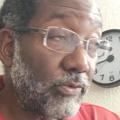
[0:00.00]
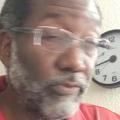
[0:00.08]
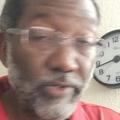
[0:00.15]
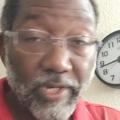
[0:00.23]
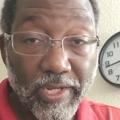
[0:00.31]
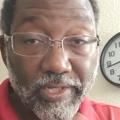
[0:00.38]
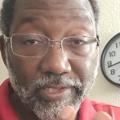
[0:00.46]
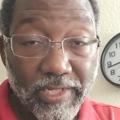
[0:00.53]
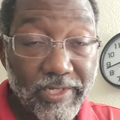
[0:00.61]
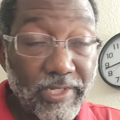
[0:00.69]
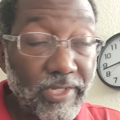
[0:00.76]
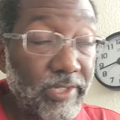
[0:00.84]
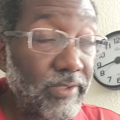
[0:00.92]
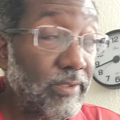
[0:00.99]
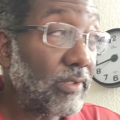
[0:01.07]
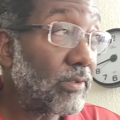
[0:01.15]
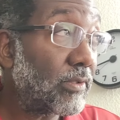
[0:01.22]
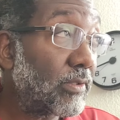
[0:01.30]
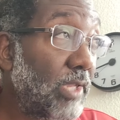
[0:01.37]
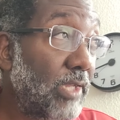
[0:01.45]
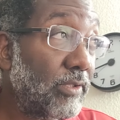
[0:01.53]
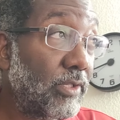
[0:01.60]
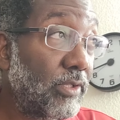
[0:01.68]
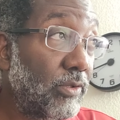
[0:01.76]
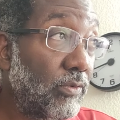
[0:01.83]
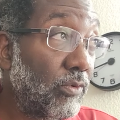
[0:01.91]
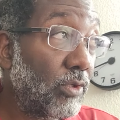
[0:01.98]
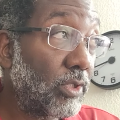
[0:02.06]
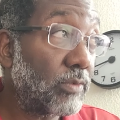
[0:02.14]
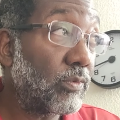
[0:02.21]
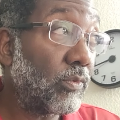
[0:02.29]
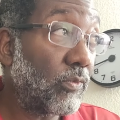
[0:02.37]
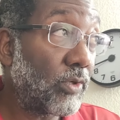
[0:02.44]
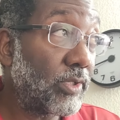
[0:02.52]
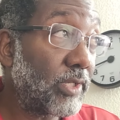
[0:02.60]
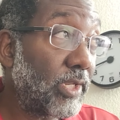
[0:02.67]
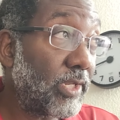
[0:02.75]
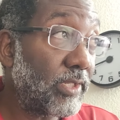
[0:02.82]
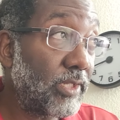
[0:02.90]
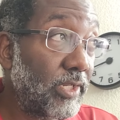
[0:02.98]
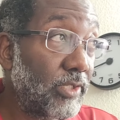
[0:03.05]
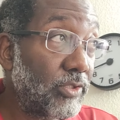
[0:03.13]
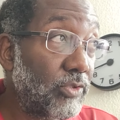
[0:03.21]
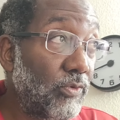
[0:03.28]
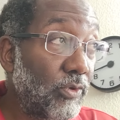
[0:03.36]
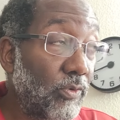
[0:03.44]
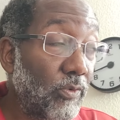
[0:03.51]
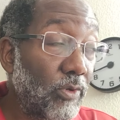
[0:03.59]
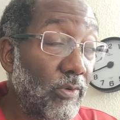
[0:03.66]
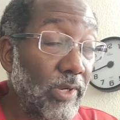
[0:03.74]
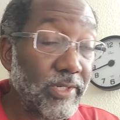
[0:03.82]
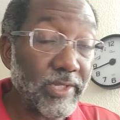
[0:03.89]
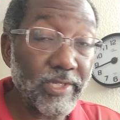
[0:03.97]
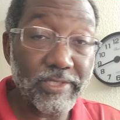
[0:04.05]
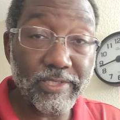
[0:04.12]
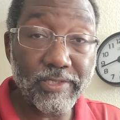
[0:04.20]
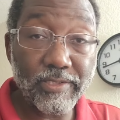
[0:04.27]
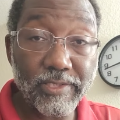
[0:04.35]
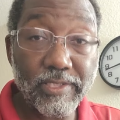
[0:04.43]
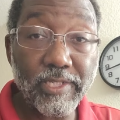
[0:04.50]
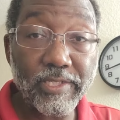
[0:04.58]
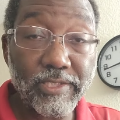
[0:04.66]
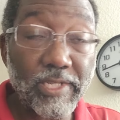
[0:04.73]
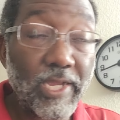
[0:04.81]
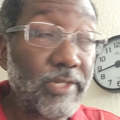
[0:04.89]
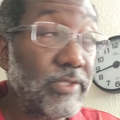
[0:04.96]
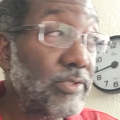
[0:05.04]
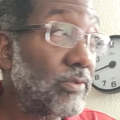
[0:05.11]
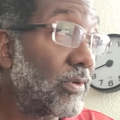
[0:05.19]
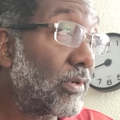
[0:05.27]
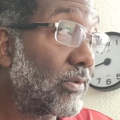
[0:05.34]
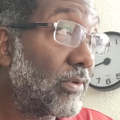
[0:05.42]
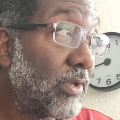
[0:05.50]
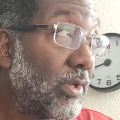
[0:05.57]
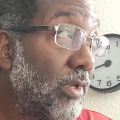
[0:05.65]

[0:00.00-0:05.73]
Three days I did not in a row. One day, then two in a row, I did six signings. So